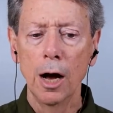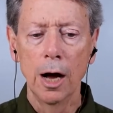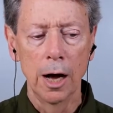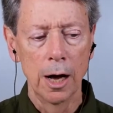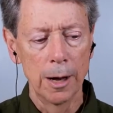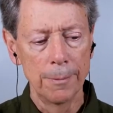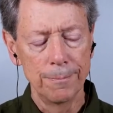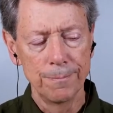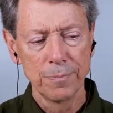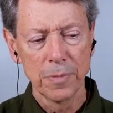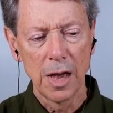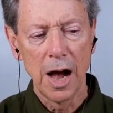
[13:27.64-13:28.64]
uh,
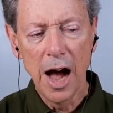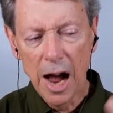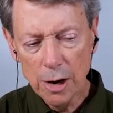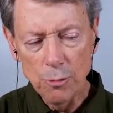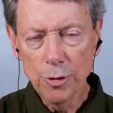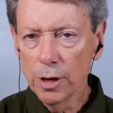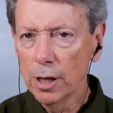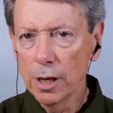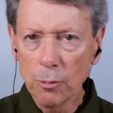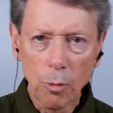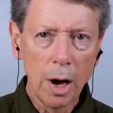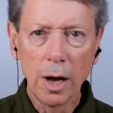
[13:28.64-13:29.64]
I really
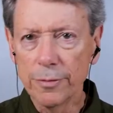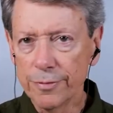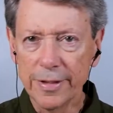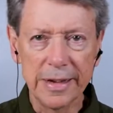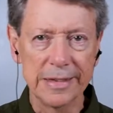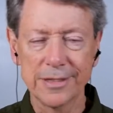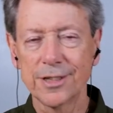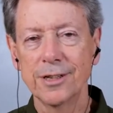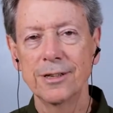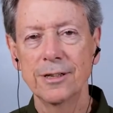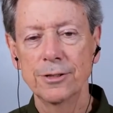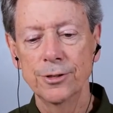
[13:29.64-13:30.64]
want this
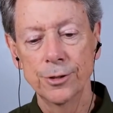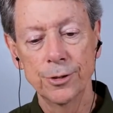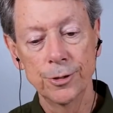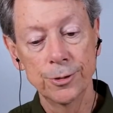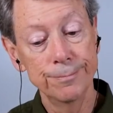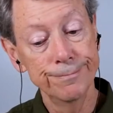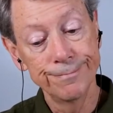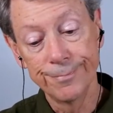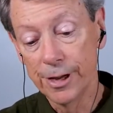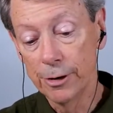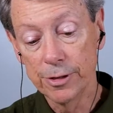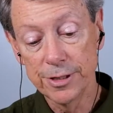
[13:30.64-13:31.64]
to
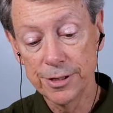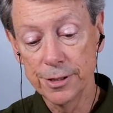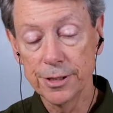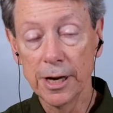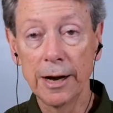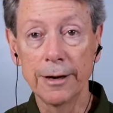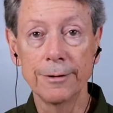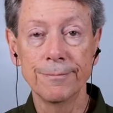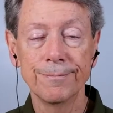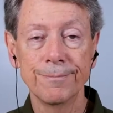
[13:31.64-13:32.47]
there is desire.